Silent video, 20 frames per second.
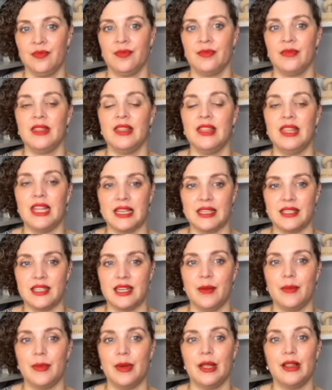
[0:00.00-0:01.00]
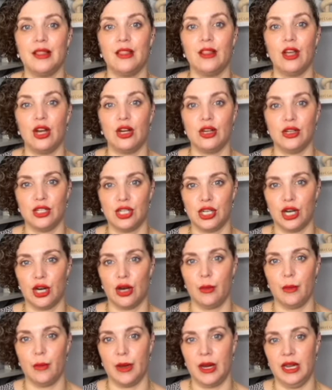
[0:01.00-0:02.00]
Next up, long
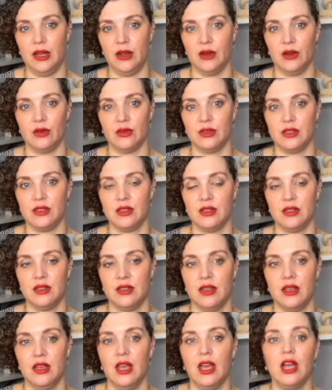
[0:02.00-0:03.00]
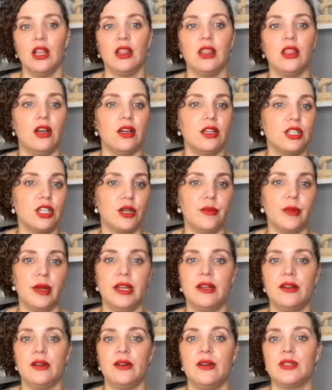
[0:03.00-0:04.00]
term money goals. Long term
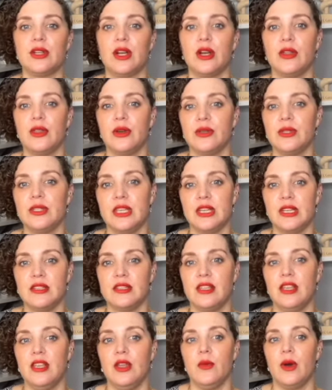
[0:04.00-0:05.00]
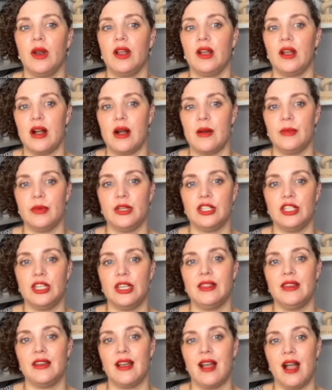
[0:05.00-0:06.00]
money goals are those things that you want to accomplish
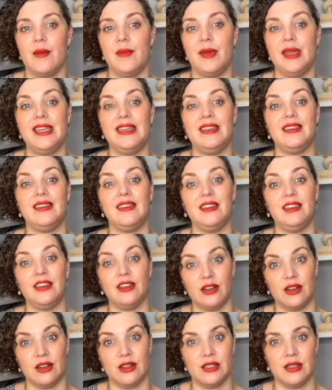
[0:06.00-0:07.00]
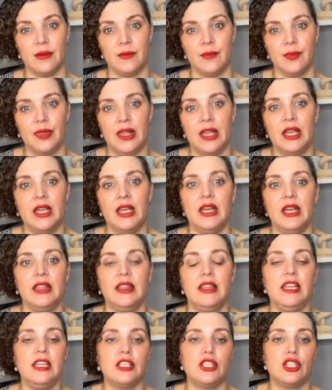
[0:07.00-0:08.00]
in the coming years.
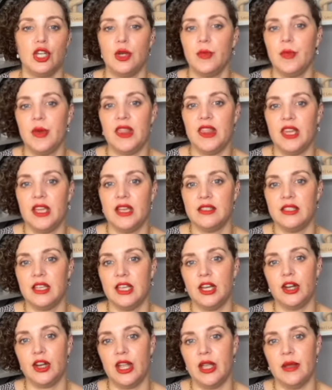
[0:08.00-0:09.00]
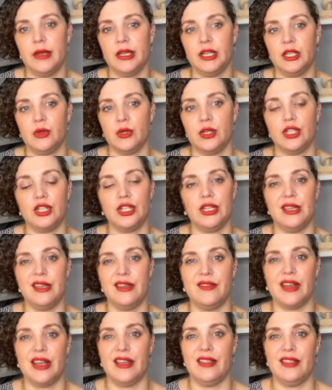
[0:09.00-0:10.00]
These should be things that you're aiming to
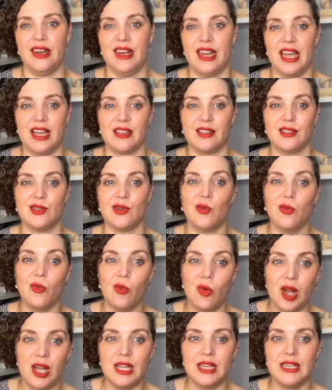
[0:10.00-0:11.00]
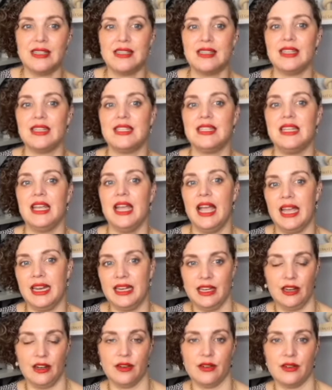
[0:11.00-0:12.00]
achieve in the next one to 10
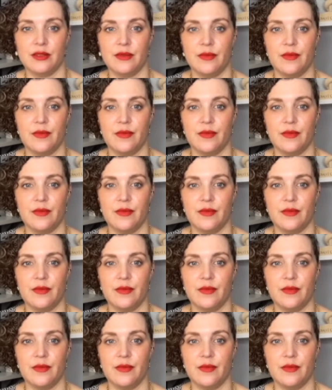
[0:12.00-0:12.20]
years.